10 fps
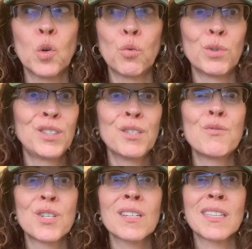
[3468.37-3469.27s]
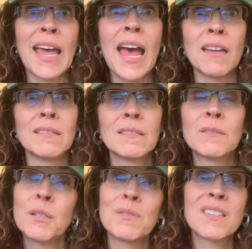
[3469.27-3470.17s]
would do just that.
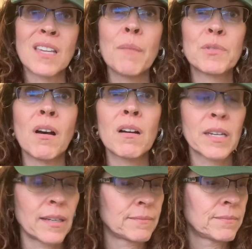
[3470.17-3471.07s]
We would stop talking.